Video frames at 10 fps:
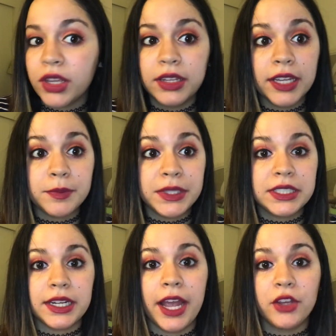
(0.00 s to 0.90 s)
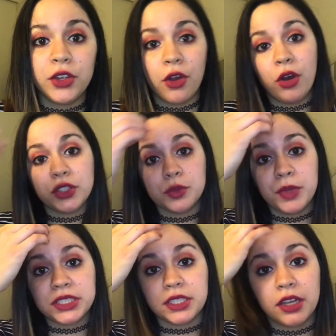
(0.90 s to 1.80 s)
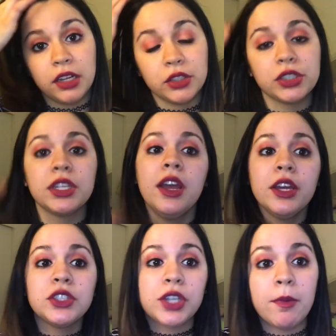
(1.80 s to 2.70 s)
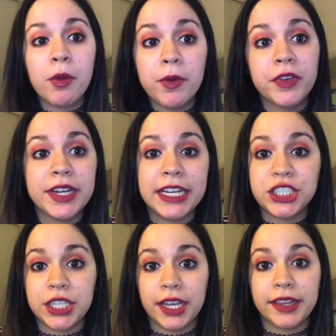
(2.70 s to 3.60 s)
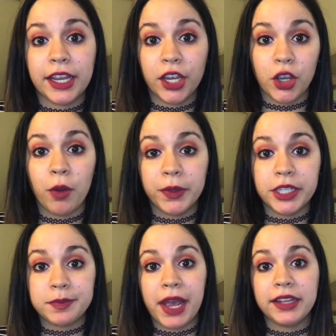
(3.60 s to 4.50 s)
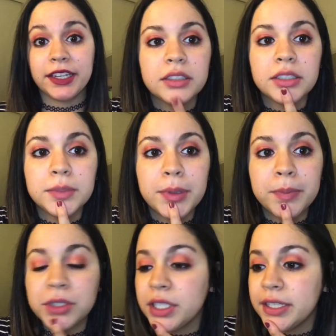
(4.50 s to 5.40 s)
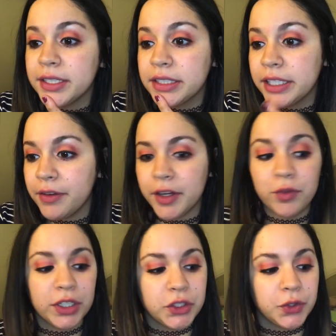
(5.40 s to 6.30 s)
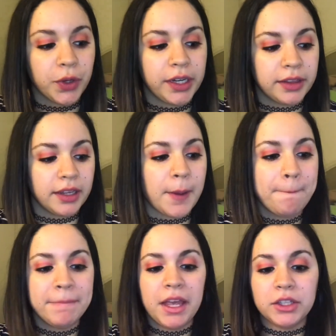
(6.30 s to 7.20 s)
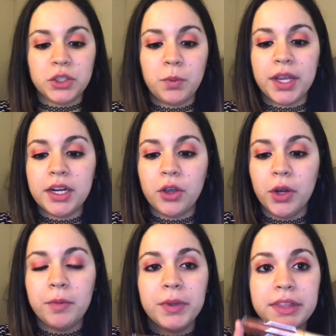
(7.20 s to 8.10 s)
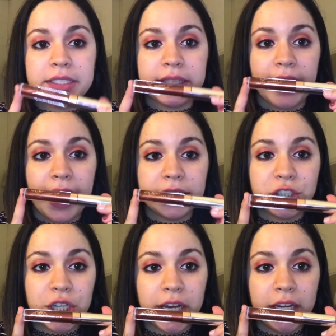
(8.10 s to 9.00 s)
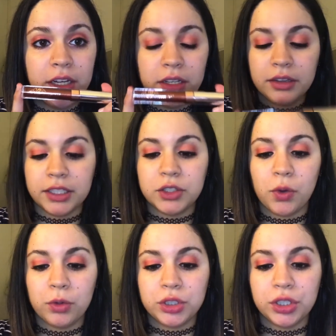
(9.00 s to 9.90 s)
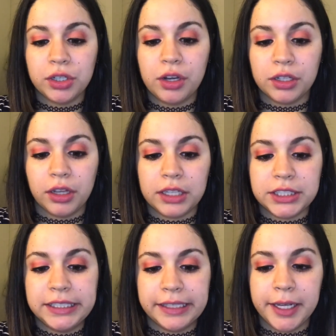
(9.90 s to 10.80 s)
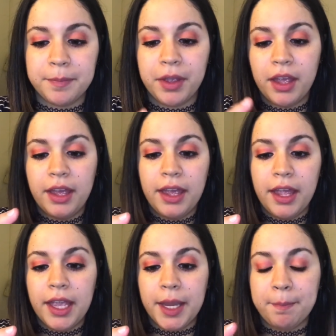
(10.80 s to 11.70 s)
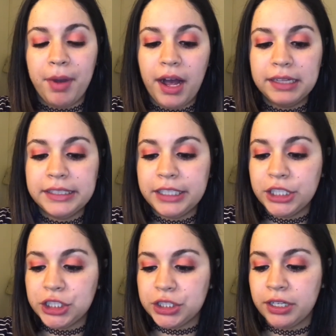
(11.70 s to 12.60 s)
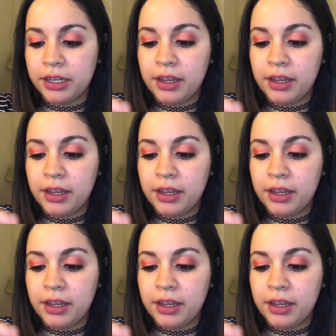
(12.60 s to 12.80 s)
And that's basically how you can also mix the colors to come up with a nice shade that can go with this palette. The purple shade doesn't leave any residue or anything. So we're gonna go in with this last shade, this Ultra Glossy Lip in Polished.